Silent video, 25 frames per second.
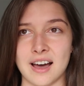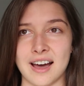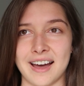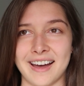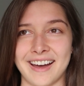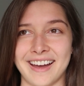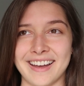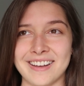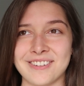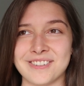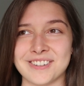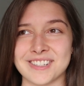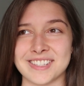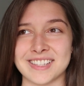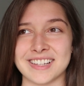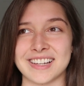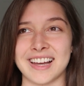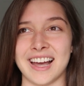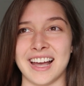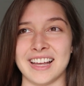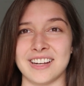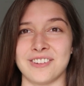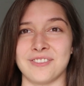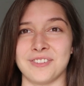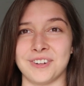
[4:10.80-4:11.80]
I was the
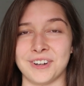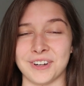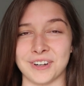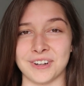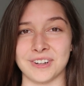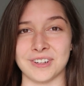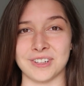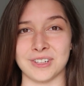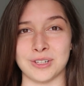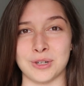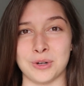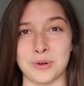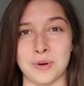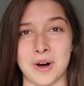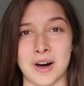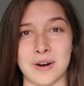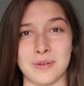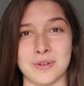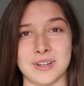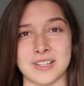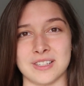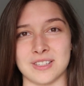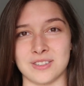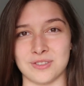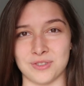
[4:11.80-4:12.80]
kind of girl who
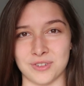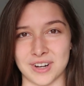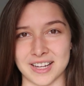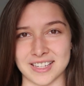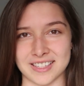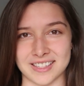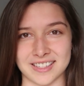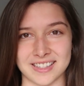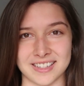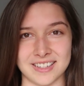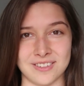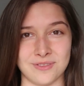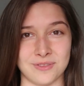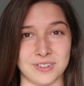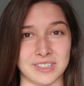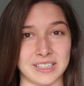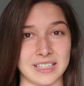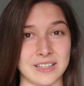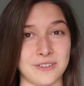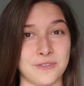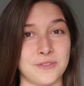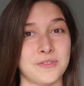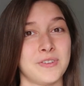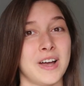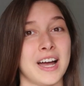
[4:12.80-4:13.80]
always dressed in
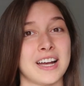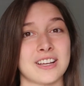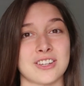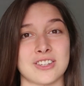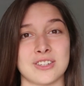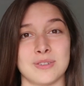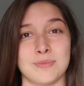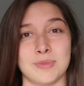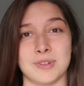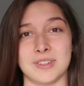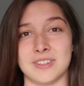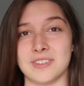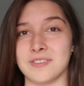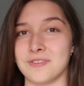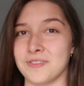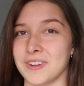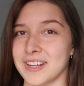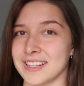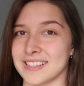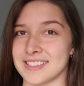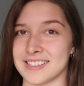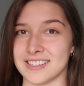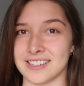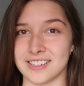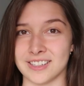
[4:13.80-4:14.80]
really fashionable and
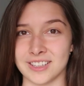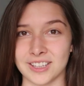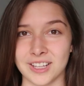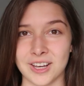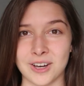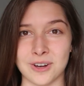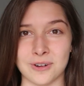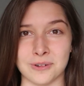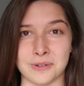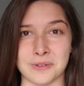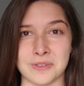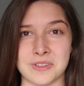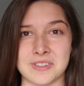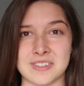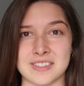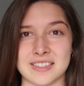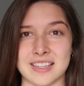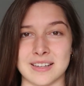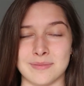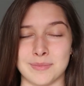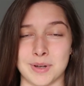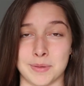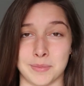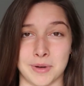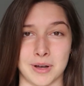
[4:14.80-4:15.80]
fancy clothes
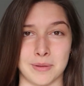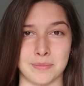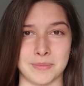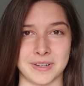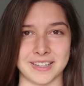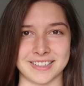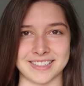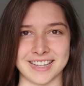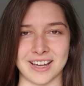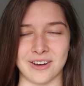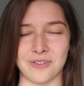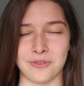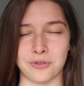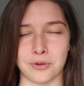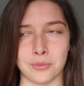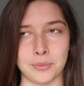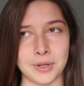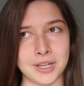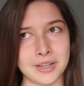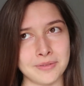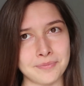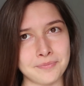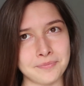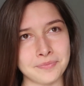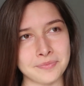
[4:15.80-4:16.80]
that my mom picked out for
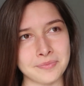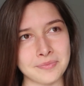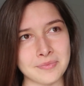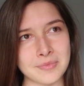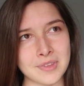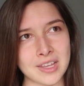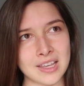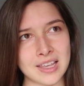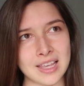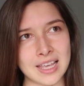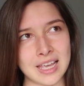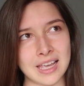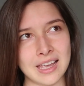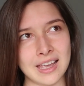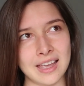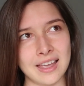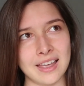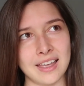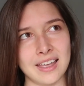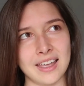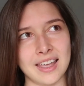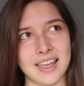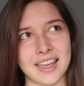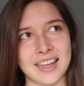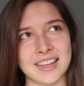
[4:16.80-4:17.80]
me.
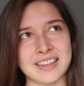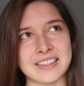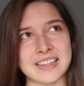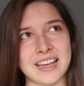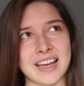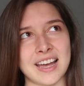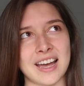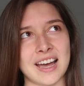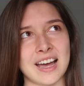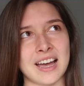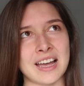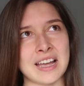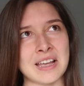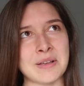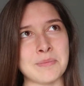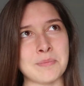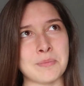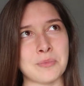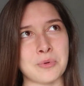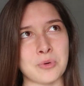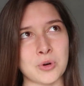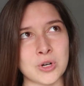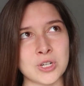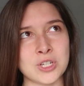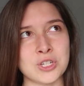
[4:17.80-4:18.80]
And I'm
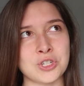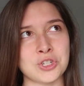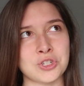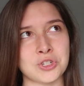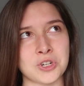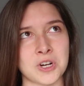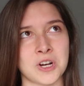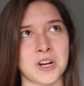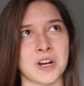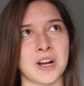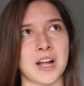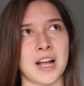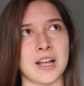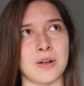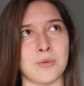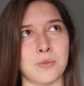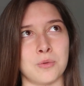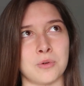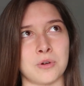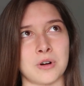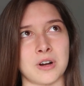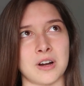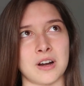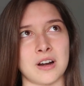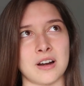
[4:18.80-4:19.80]
pretty sure I
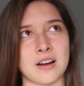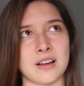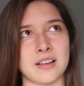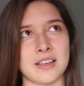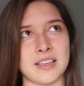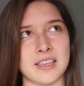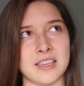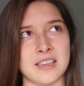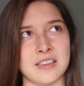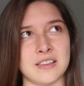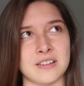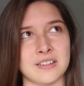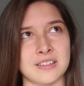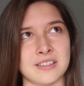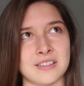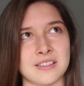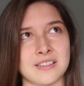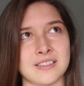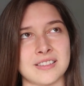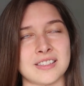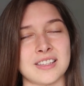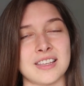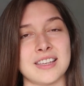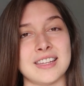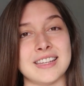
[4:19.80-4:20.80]
wore
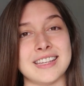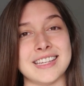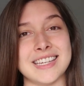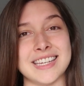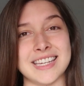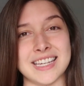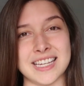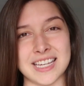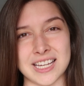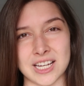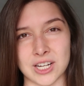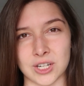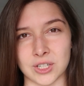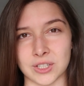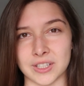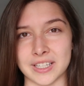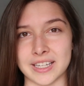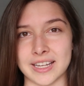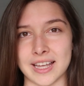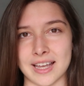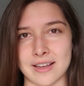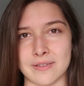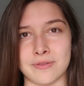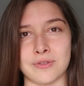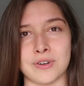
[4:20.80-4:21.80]
heels
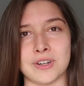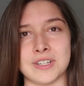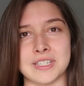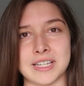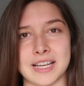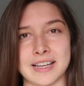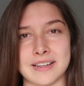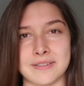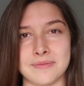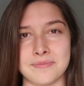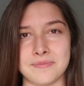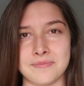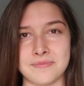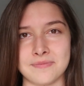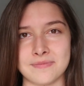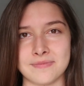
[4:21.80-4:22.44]
nearly every day.